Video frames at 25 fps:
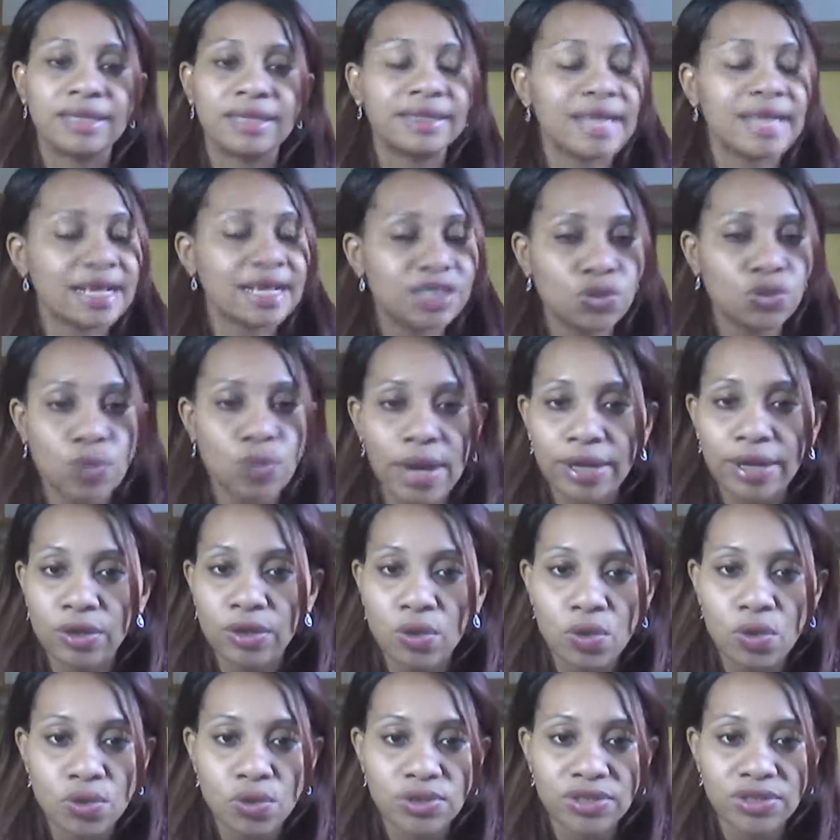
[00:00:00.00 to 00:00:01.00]
That's why you're
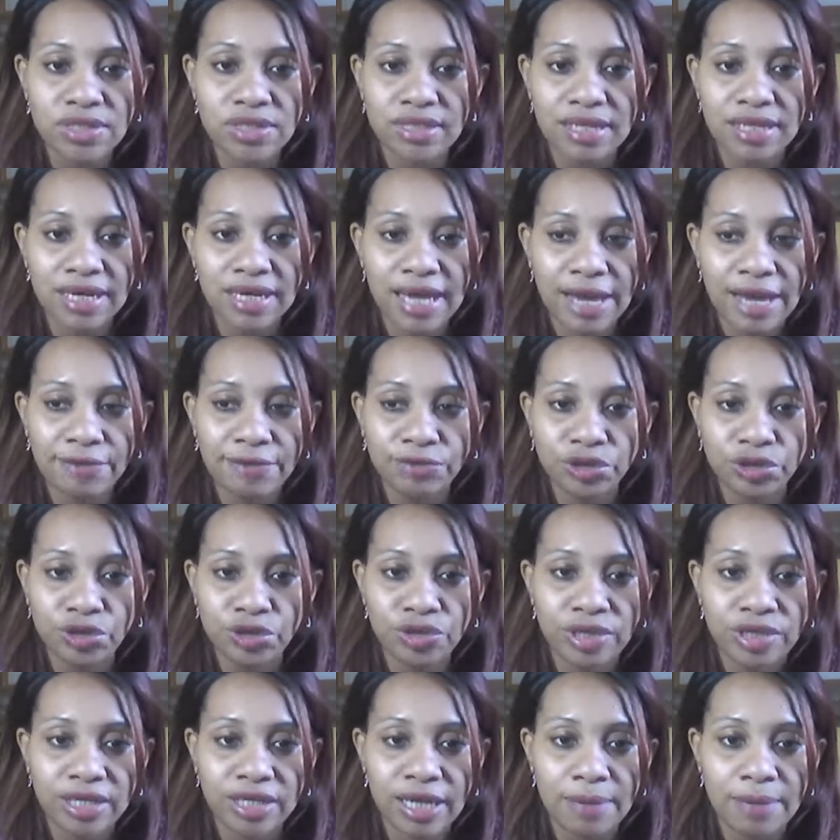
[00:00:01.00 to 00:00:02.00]
hosting the live
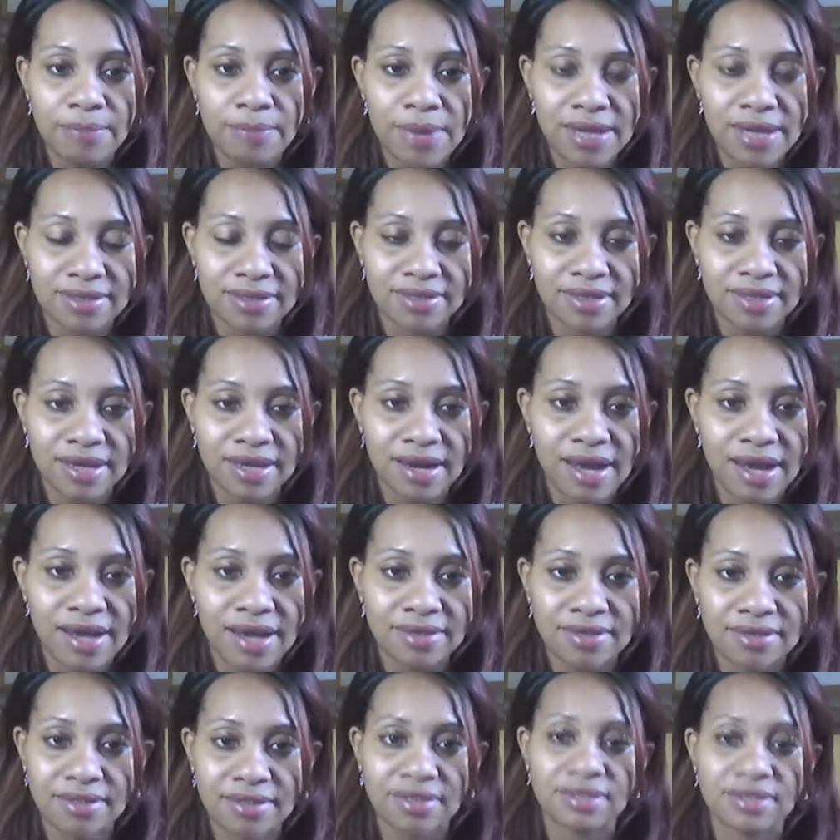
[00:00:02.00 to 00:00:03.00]
training and master
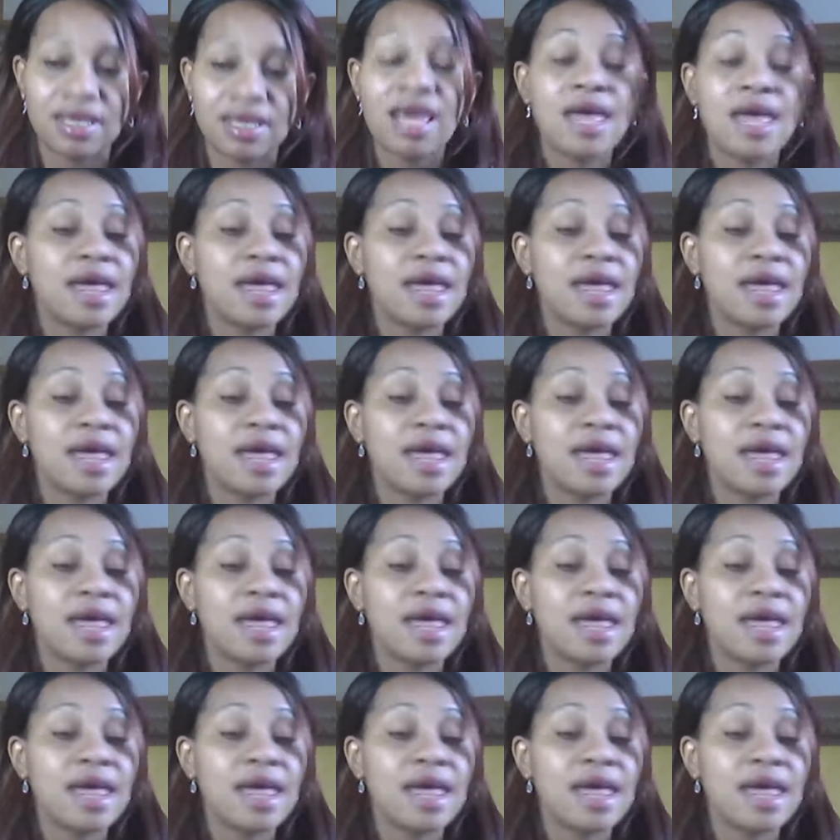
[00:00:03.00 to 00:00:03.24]
classes.